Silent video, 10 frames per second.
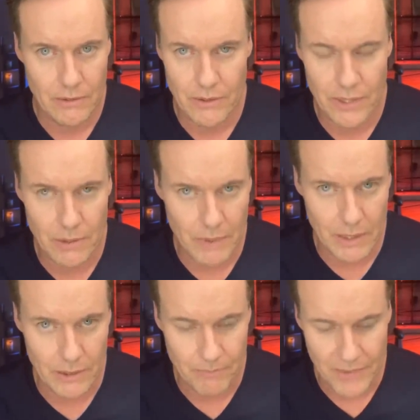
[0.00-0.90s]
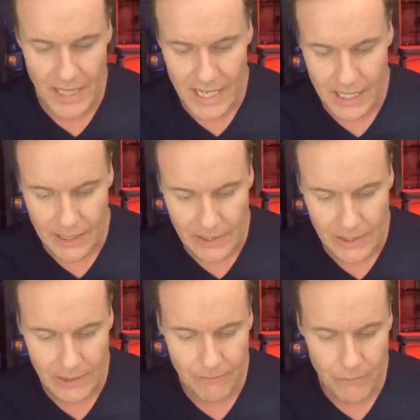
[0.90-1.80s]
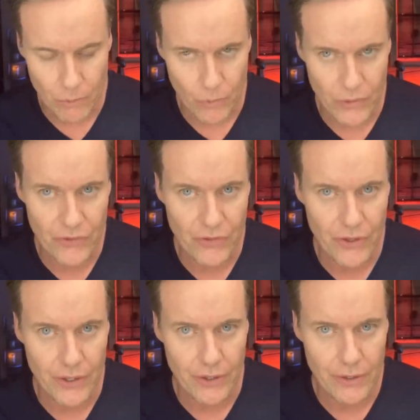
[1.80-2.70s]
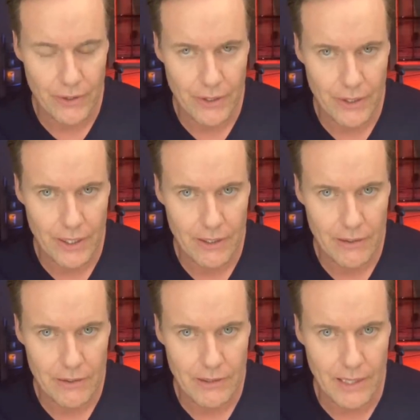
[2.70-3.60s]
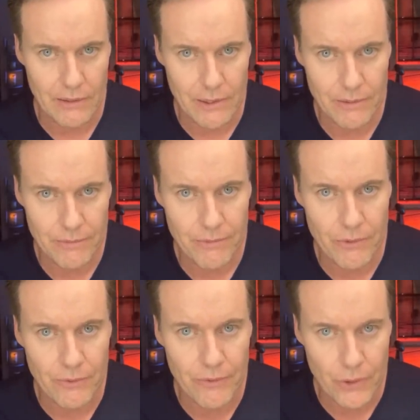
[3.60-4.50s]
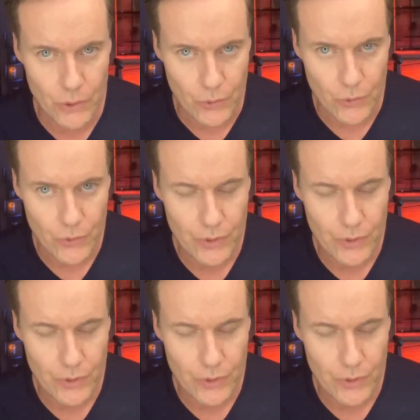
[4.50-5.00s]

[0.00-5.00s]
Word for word: think about it. They live for one thing. They live for fuel.